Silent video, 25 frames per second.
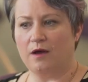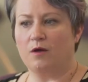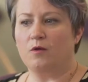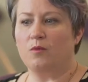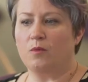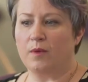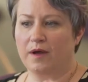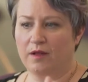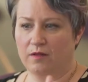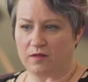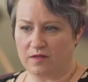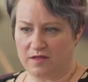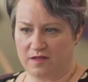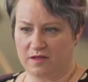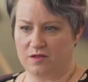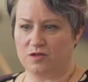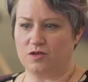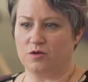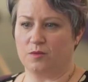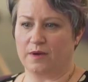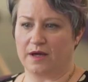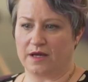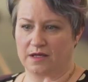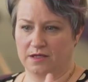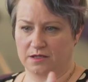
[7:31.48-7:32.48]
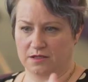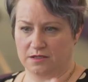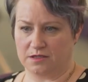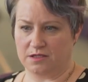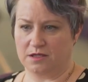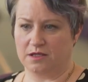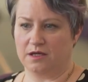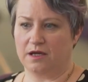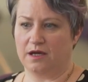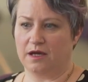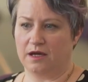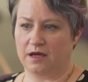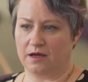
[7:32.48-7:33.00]
well situated
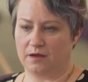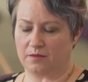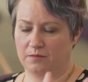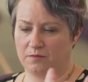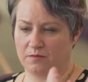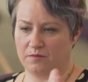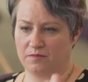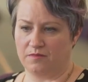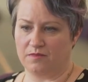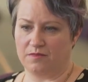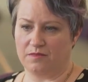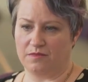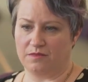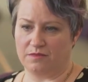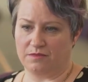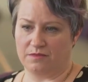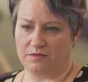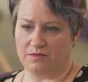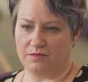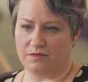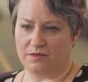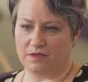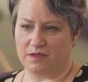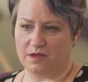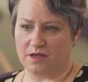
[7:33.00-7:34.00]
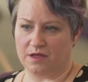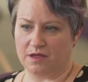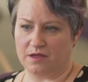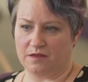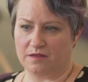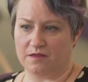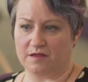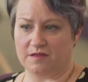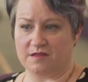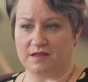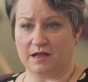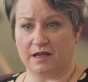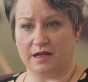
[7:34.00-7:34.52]

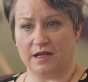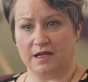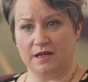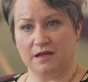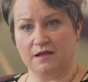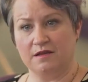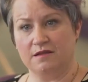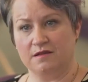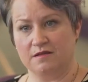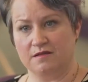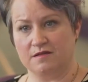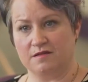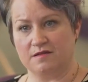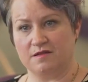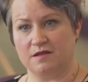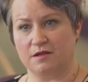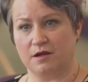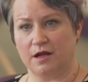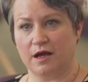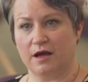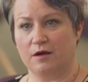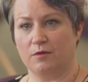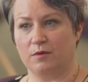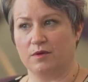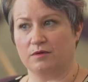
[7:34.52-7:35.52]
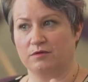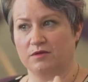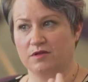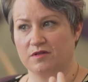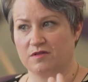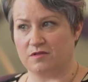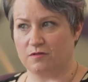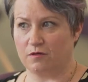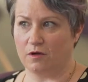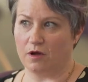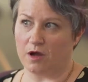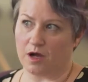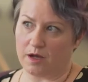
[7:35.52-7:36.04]
the study is, how well
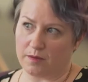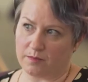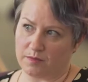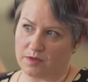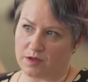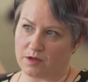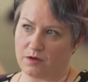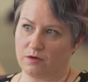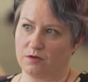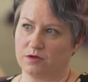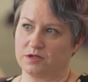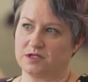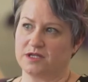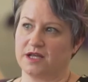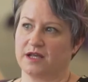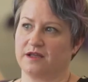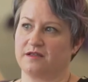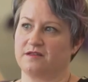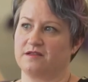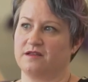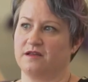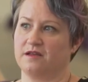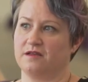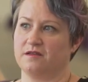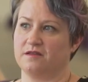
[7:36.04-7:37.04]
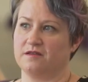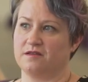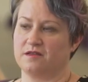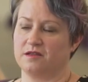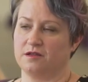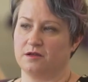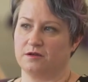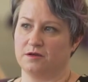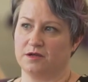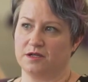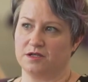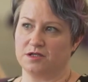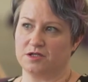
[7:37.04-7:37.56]
described the context is,
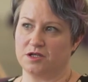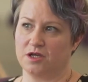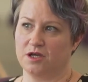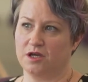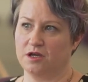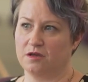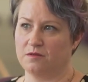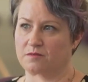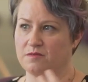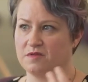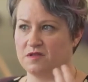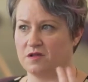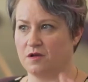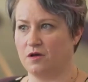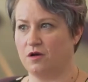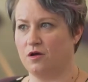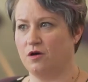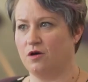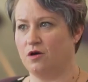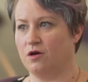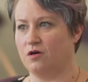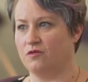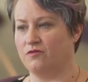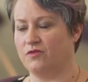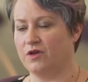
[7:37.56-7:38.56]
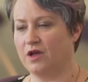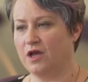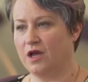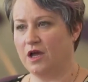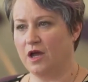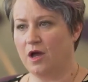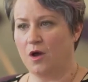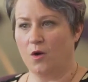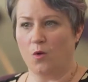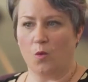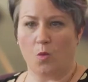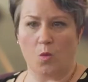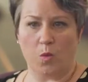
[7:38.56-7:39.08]
in terms of
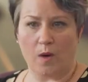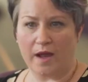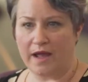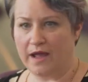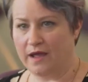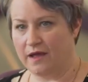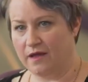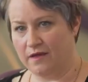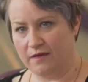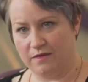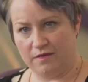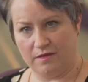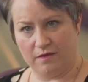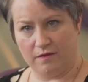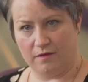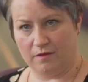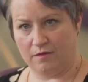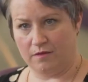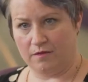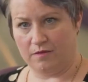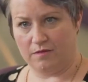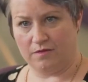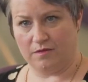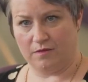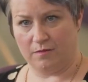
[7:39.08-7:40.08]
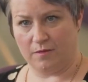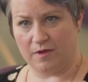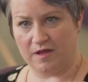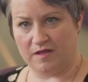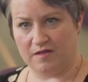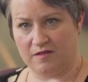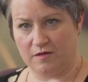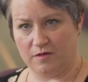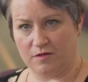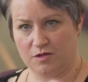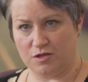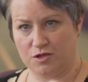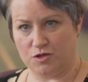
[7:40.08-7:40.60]
where the
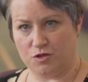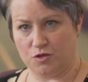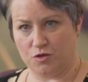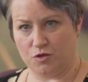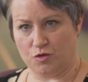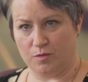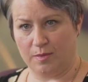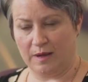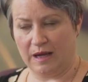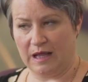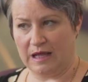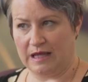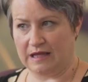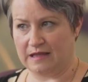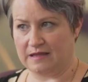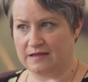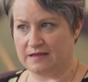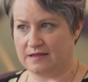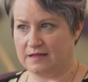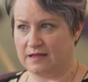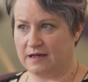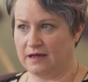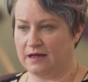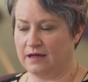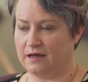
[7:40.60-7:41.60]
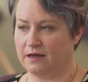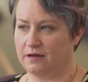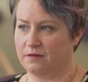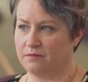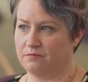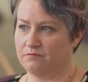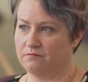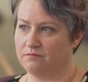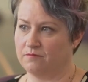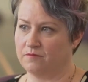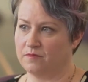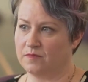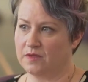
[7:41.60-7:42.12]
research took place,
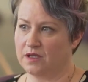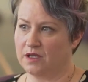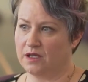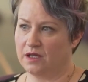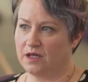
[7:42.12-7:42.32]
and